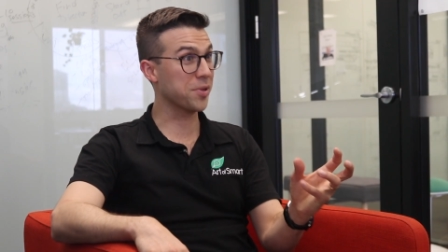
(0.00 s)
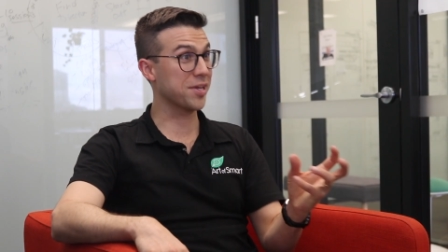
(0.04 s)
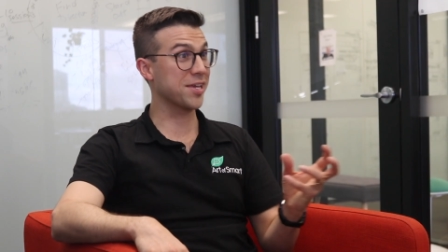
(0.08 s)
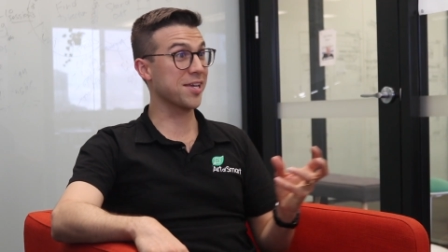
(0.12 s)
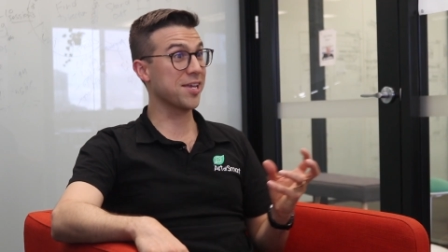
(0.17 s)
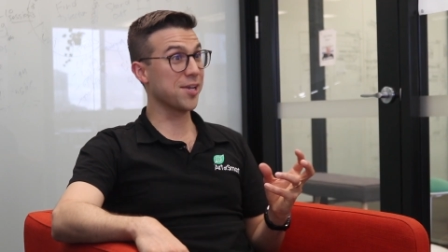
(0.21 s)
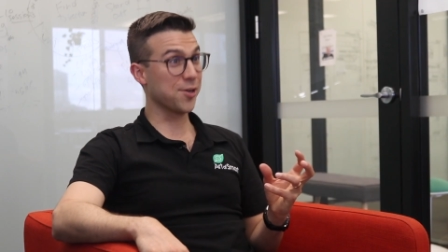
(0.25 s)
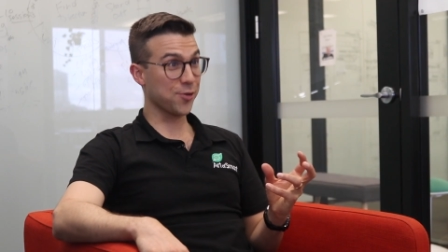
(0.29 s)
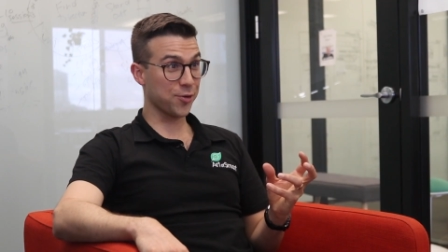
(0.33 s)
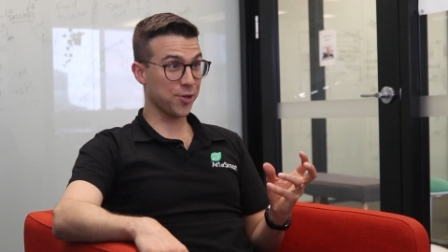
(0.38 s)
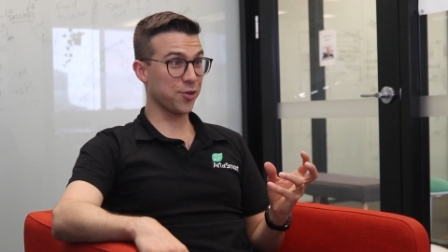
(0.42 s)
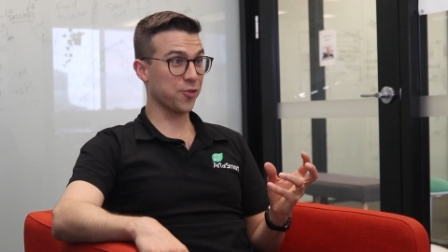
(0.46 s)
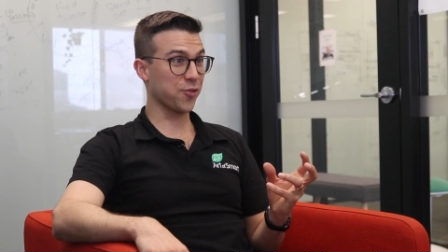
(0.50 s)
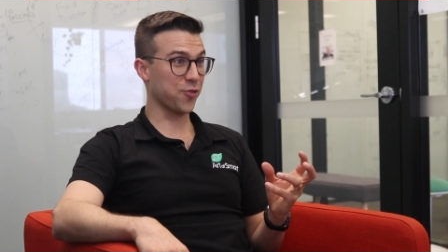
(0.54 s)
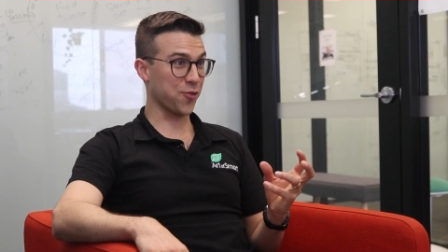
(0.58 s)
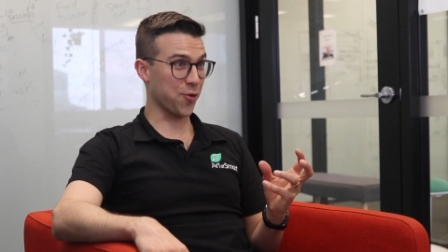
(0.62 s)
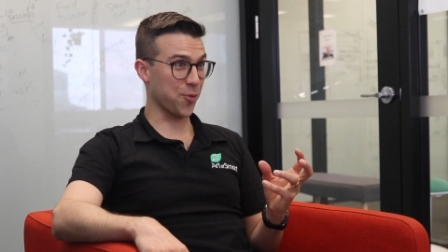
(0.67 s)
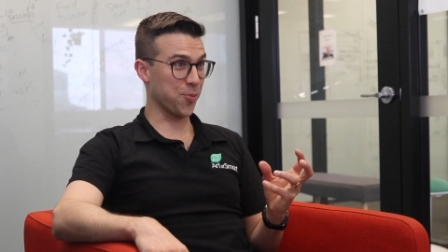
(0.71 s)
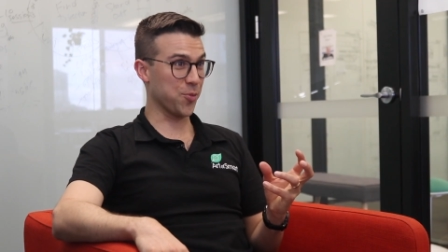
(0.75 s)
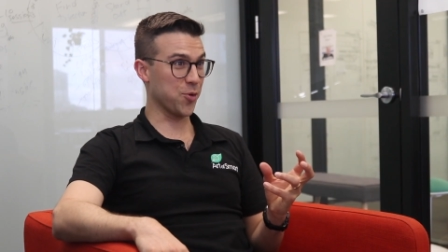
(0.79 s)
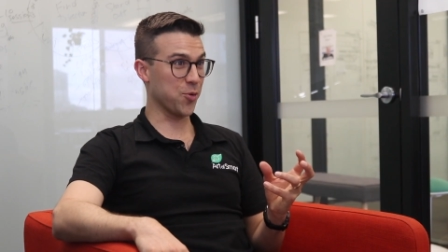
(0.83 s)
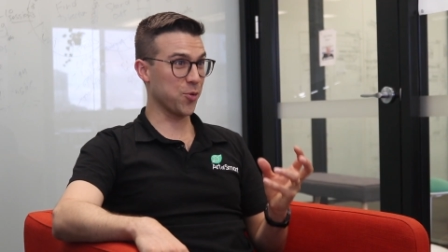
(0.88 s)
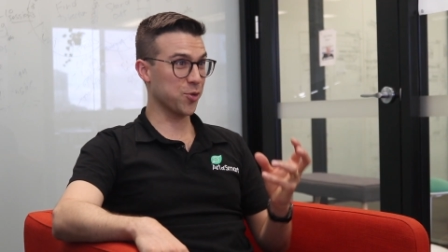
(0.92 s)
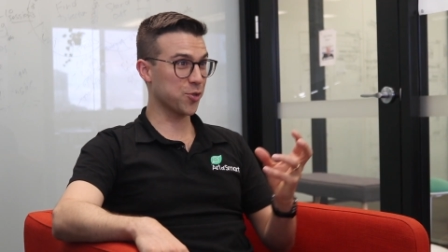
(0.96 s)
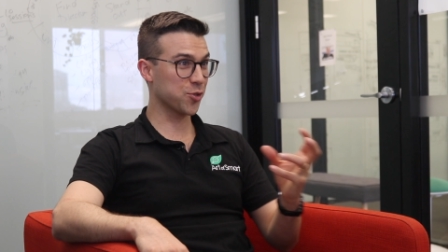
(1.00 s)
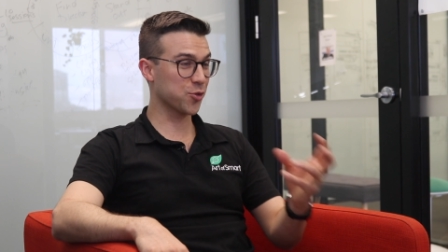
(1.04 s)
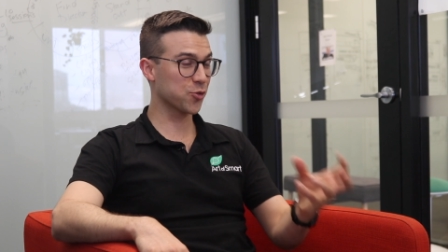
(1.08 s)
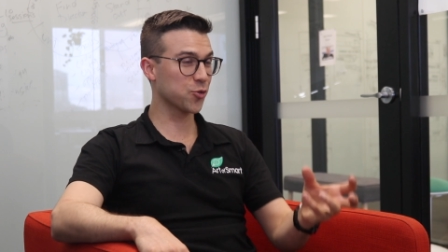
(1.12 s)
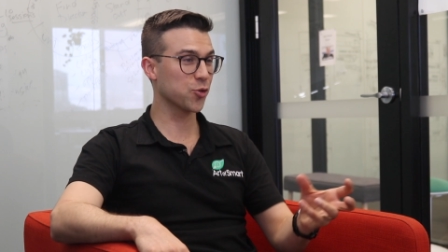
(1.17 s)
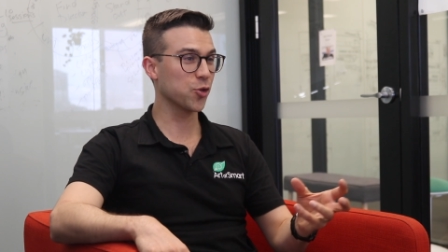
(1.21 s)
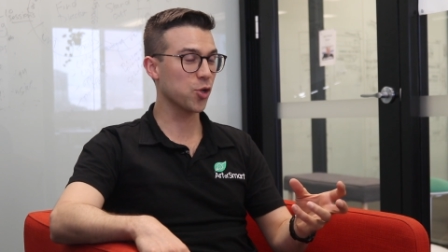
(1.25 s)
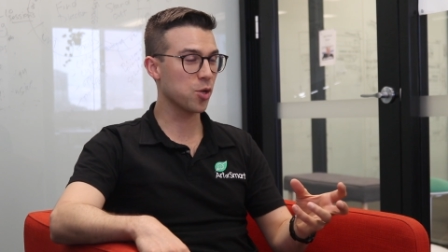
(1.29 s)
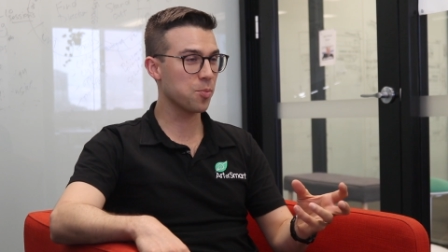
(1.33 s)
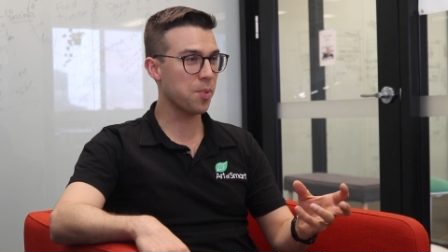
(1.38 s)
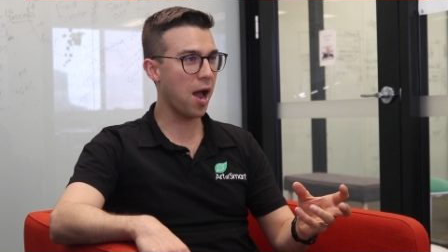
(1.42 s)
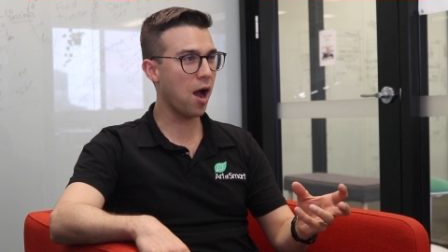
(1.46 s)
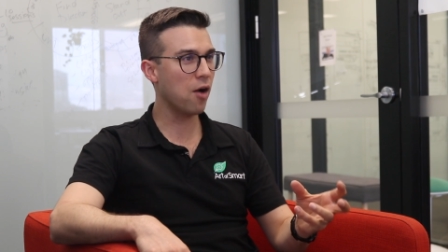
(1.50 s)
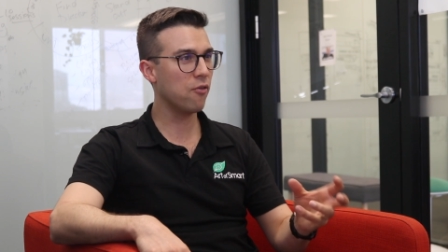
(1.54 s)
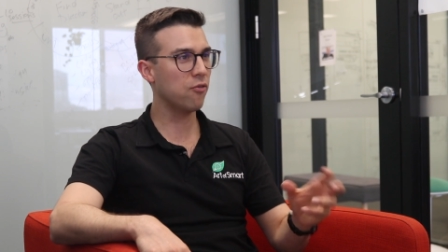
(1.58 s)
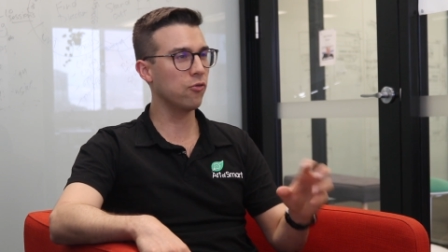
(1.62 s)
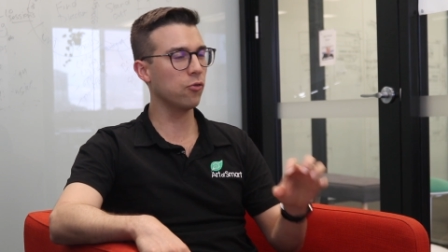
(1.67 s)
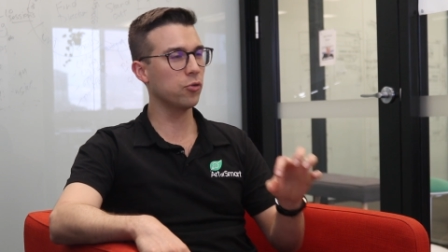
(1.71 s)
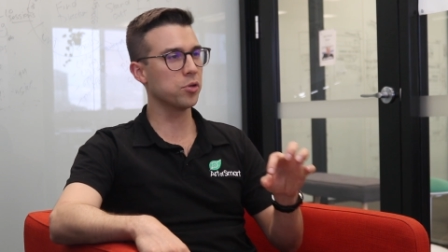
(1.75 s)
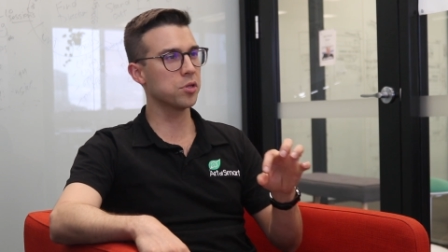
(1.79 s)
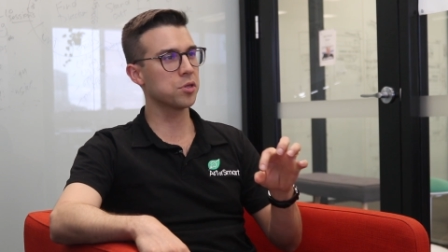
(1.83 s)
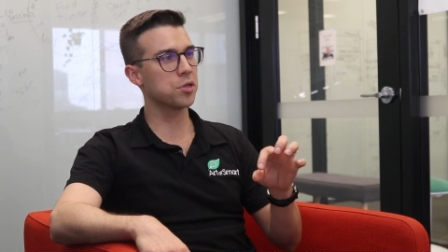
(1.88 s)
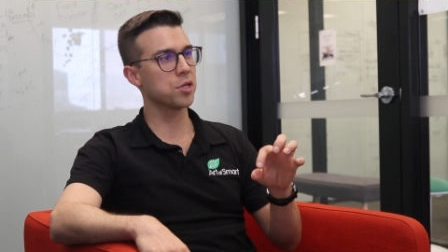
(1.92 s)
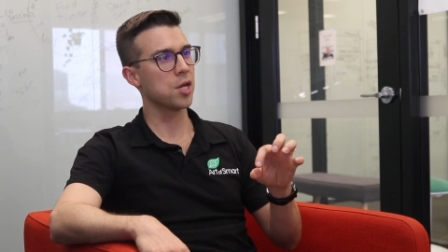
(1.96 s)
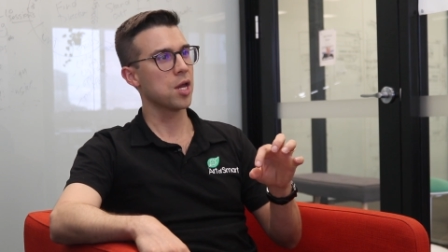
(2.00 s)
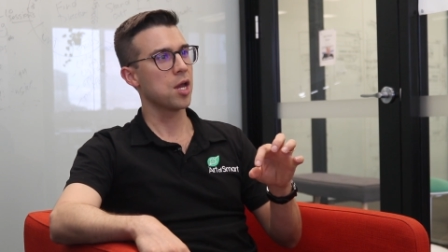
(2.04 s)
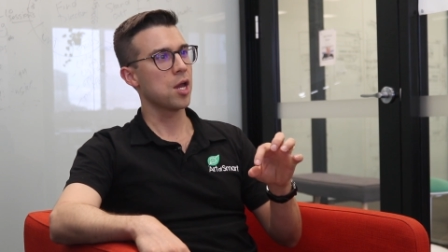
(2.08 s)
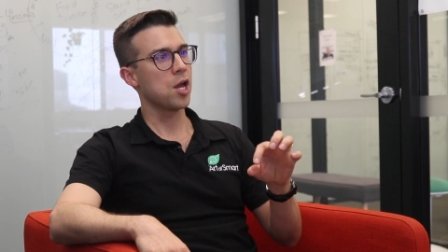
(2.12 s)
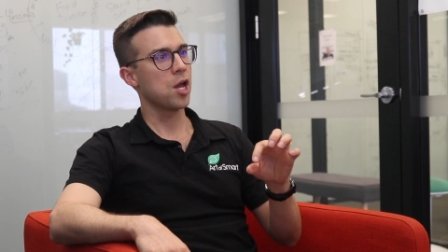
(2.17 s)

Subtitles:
hearing from you, which is really powerful, is